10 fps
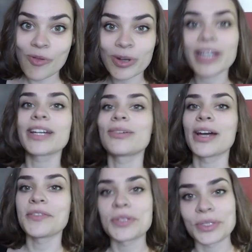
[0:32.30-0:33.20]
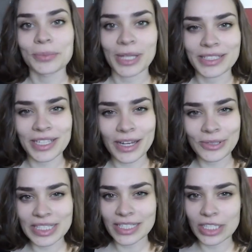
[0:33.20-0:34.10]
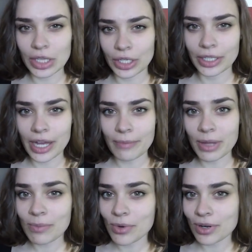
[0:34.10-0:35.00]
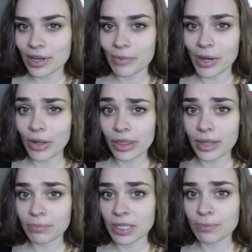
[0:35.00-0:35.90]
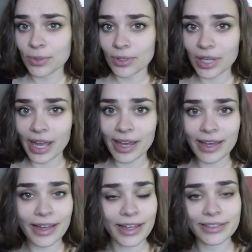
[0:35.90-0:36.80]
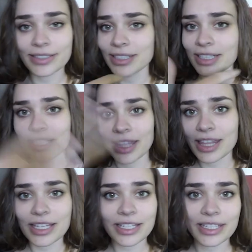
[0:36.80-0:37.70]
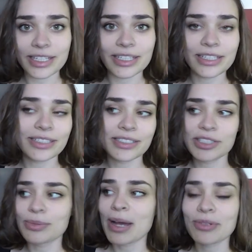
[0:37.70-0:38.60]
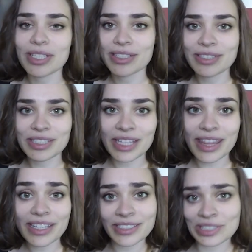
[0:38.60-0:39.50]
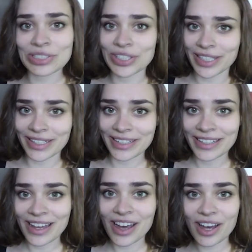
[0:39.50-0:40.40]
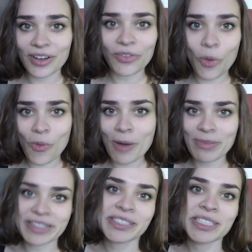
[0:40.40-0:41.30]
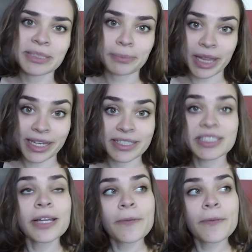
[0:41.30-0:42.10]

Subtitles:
when I arrive to a new place, I always like to learn a bit more about the people and the surroundings, the history of what makes this place